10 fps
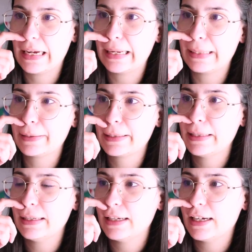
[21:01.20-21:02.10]
and
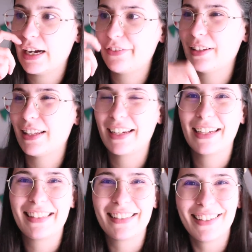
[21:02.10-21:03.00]
I feel like
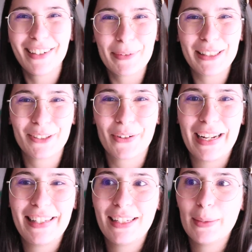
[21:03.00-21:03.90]
it's a little bit
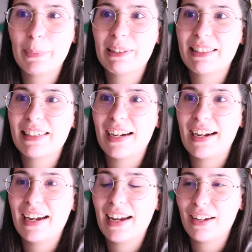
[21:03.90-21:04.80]
crazy, but
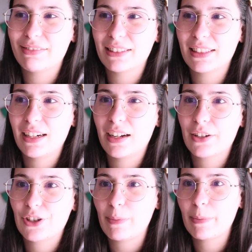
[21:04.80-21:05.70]
I haven't done
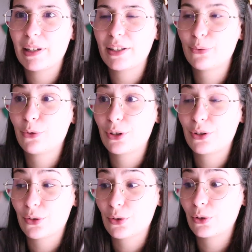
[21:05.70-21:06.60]
a shop update for
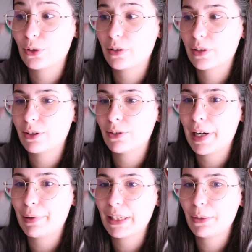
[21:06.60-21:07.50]
so so long, so
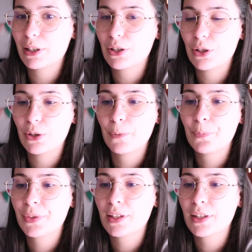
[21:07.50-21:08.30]
I really want to